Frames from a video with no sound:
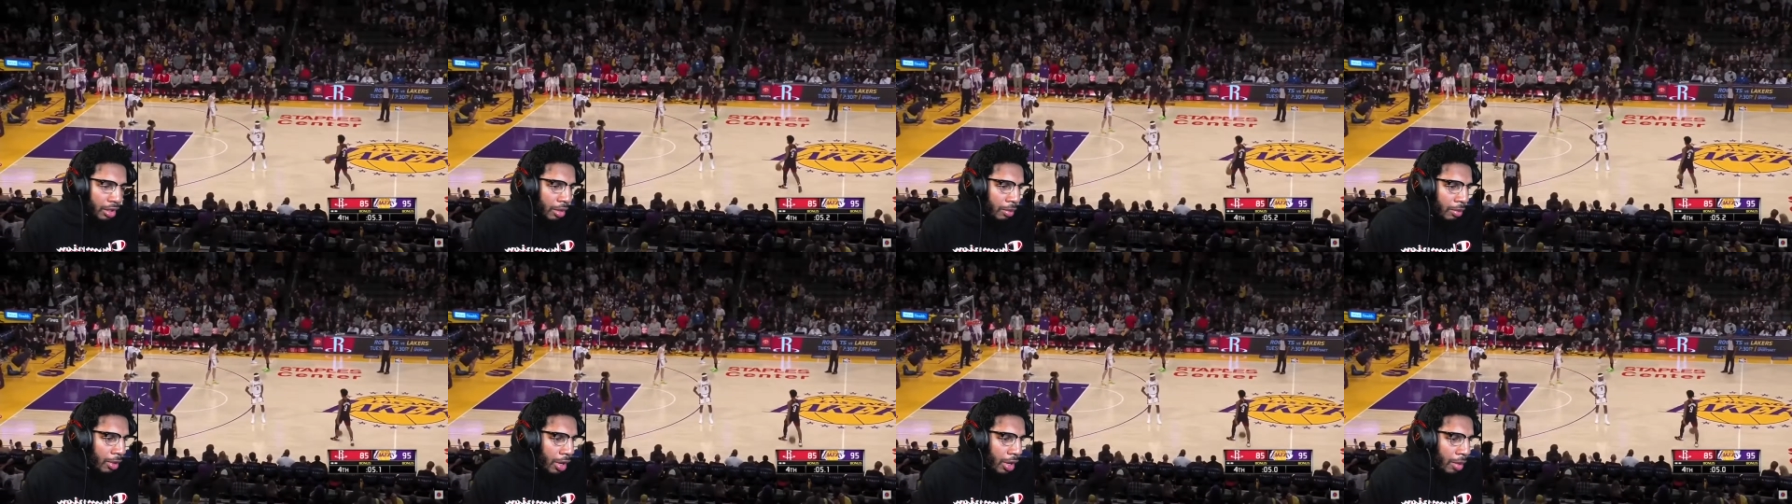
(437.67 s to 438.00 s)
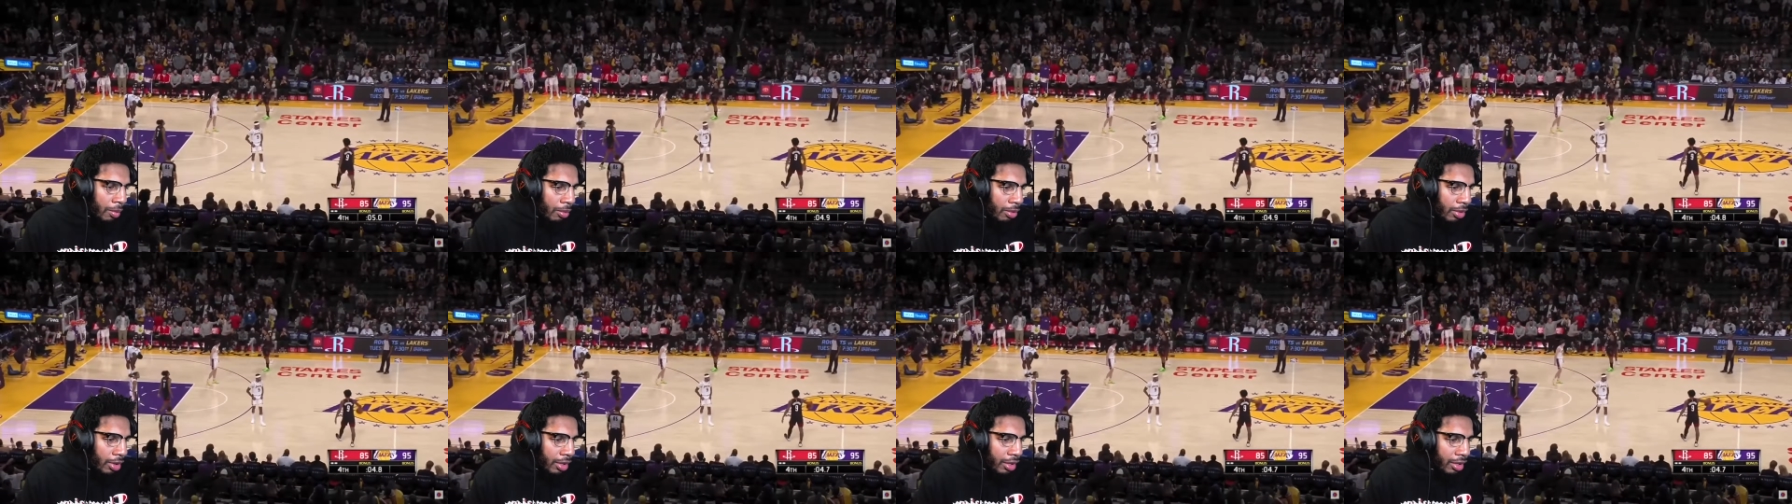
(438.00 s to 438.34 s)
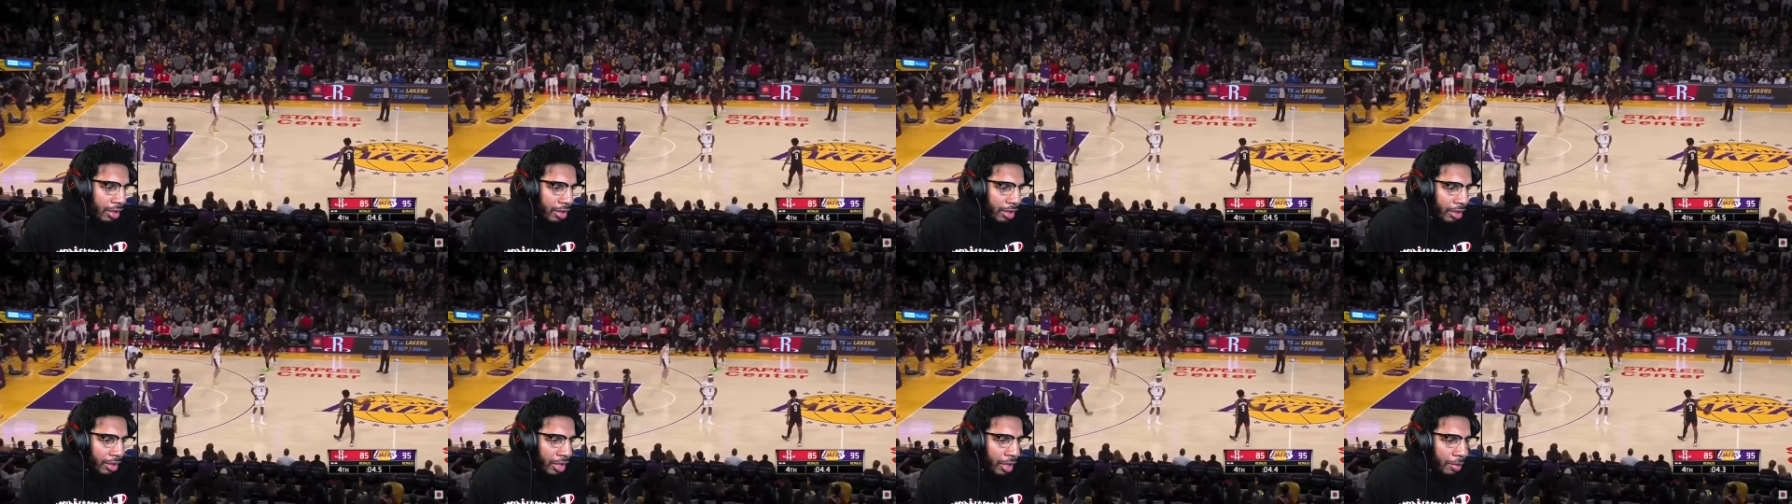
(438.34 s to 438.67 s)
like by Bron
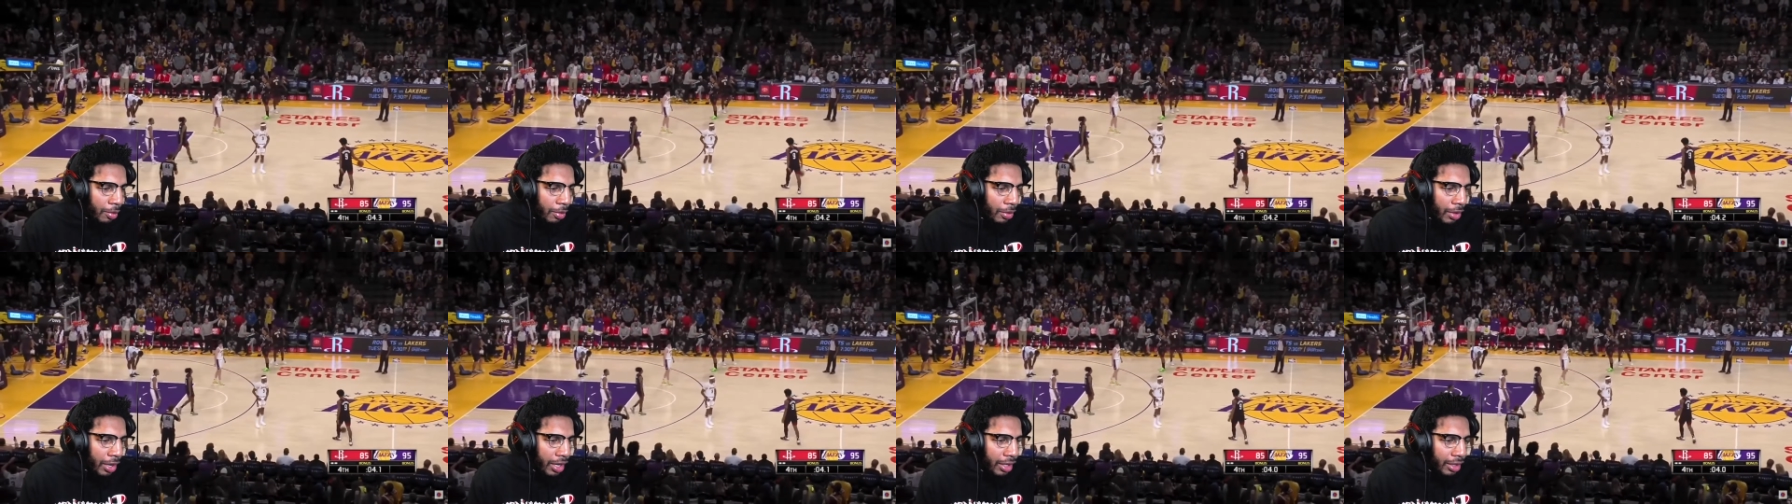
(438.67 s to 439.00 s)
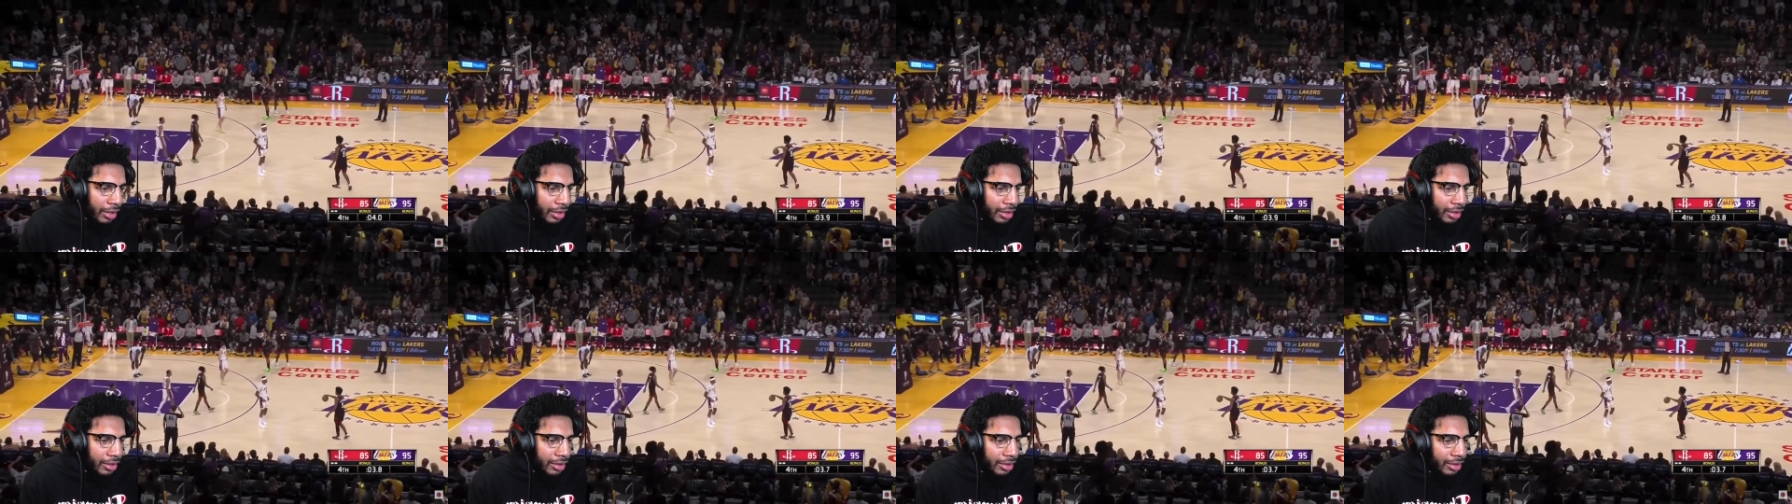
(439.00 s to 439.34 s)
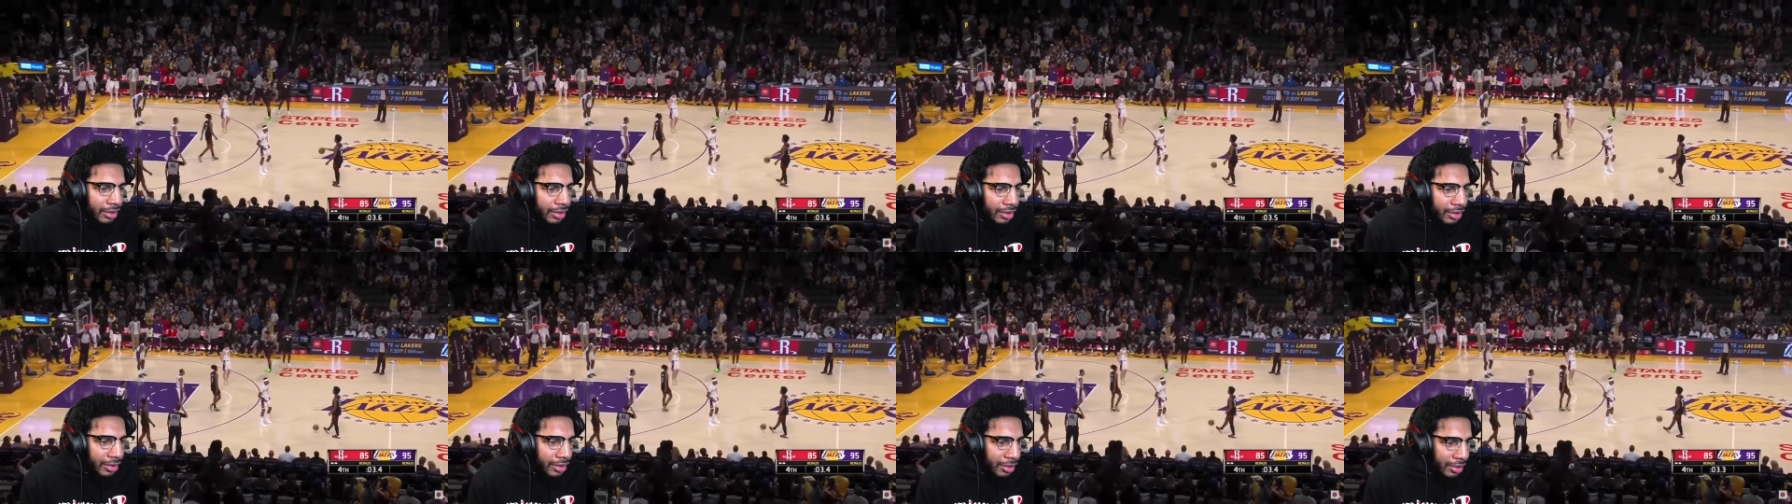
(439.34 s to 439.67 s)
in a couple
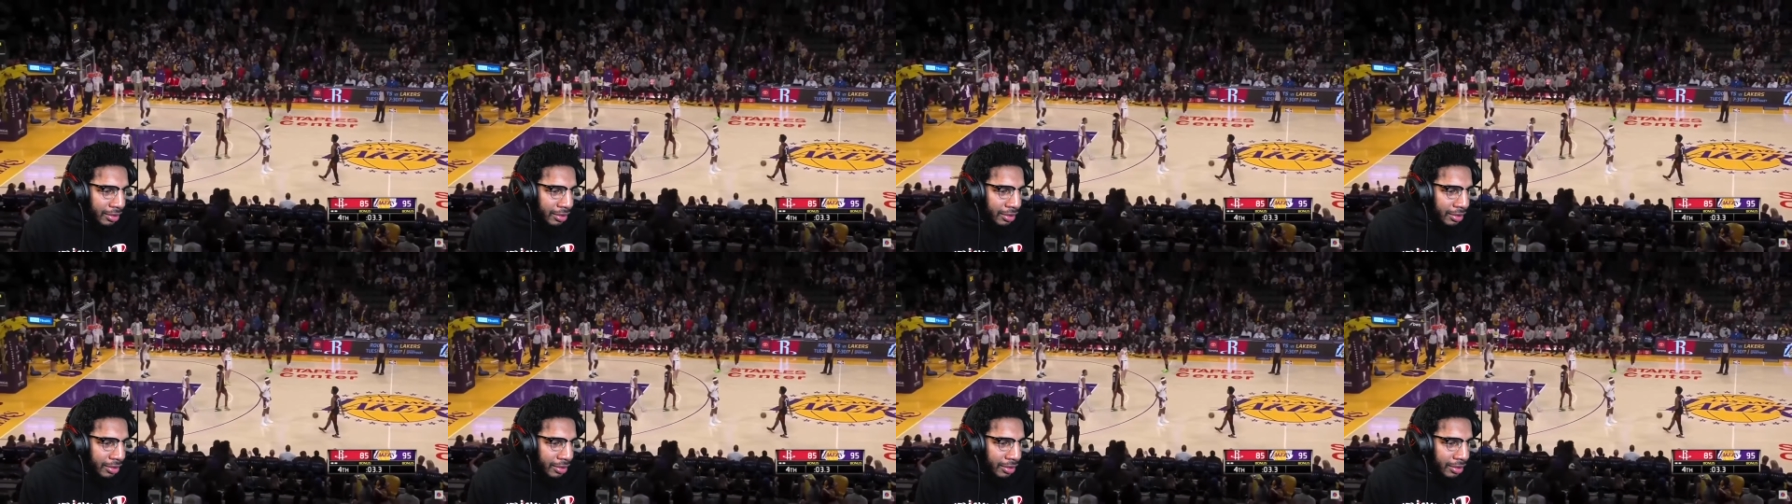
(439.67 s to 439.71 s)
highlights.